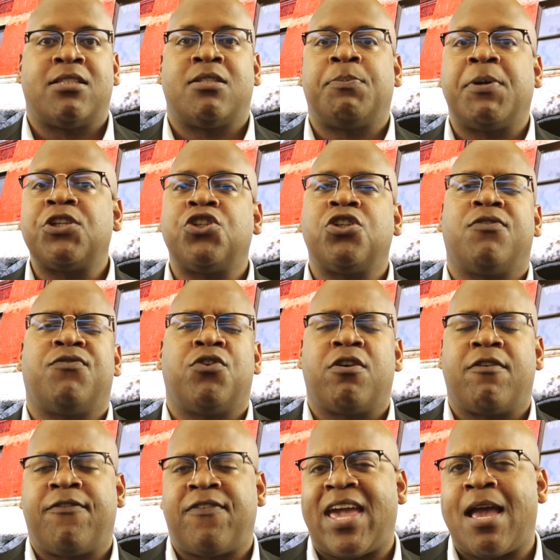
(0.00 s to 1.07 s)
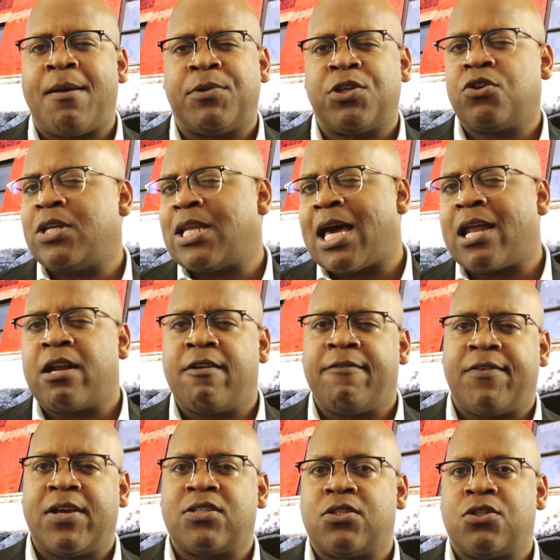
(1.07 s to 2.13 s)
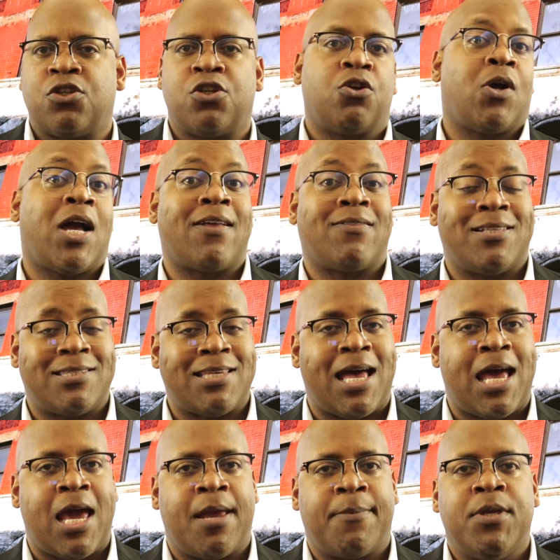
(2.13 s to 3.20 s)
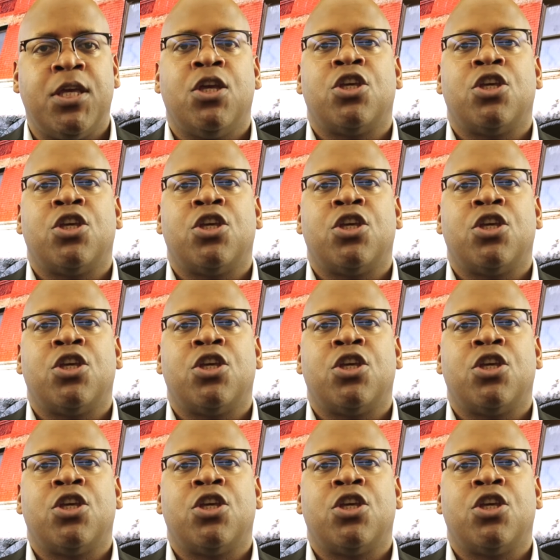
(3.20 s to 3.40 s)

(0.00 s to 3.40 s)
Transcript: especially if you're a family, you're not an investor, you don't have the time,